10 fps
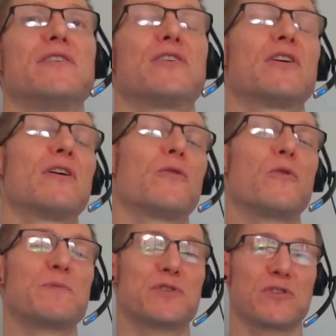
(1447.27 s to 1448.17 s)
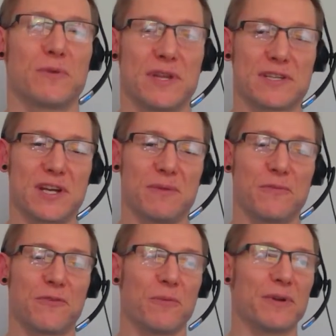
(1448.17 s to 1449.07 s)
you can't always be sure where that's
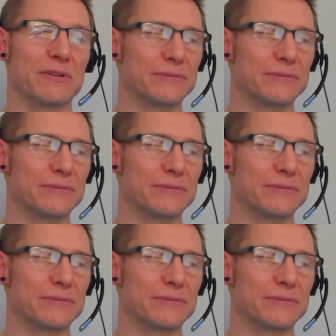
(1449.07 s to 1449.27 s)
come from.